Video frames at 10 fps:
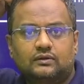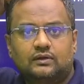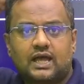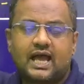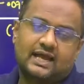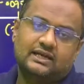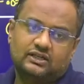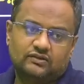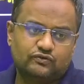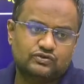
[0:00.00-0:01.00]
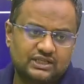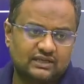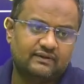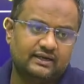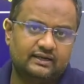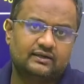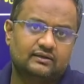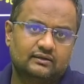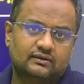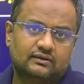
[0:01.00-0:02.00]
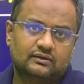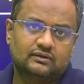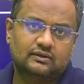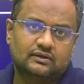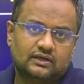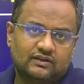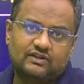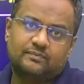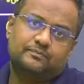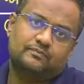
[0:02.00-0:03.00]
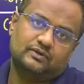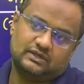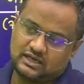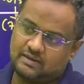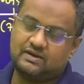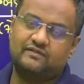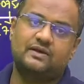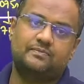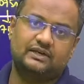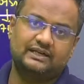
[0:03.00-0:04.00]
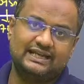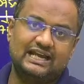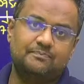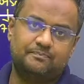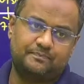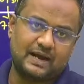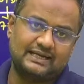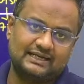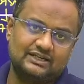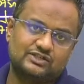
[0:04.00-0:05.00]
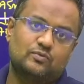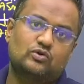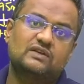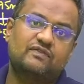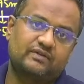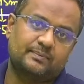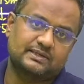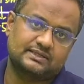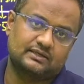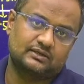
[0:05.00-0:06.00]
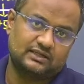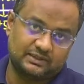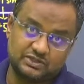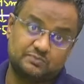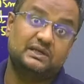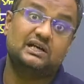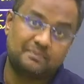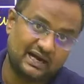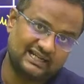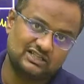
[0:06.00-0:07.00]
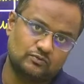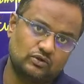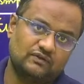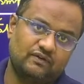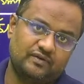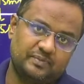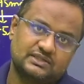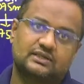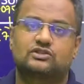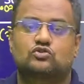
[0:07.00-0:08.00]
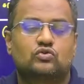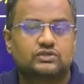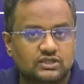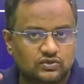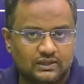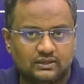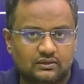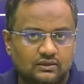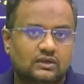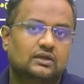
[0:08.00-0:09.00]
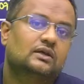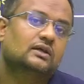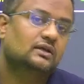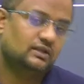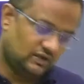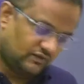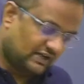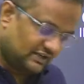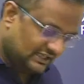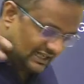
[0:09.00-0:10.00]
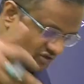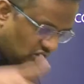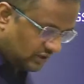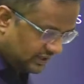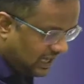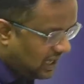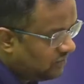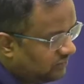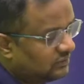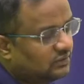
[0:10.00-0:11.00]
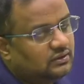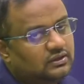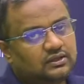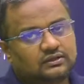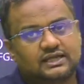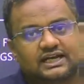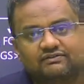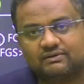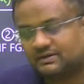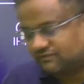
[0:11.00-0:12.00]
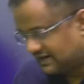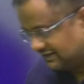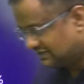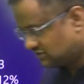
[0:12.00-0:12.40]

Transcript: and if you sieve it, if the above the retained particle is more than 50%, that means bigger particle is more than 50%, it is coarse grained soil. If it has gone down, then it will be a fine grained